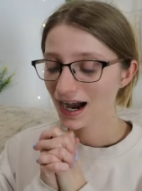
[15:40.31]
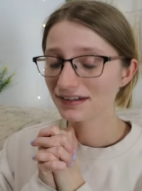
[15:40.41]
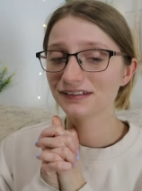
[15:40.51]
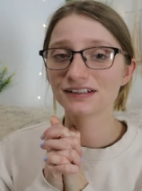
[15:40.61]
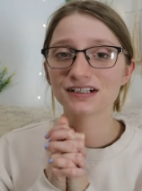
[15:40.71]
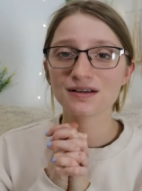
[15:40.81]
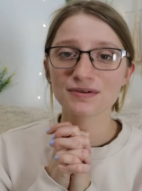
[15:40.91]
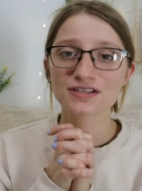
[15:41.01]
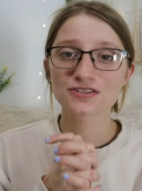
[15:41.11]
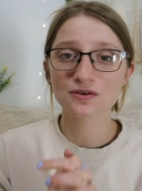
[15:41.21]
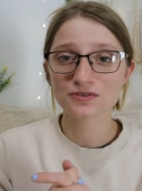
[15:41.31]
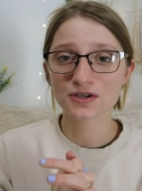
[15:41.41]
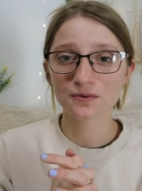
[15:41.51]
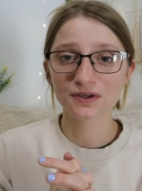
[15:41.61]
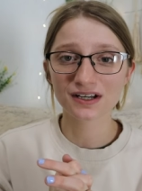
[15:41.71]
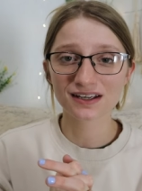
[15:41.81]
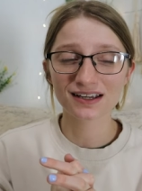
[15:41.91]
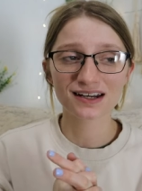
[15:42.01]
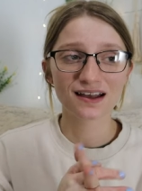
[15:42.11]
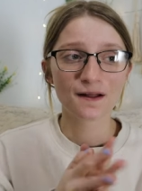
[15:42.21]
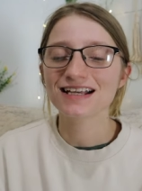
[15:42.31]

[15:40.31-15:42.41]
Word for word: I think they're going to be so, so good.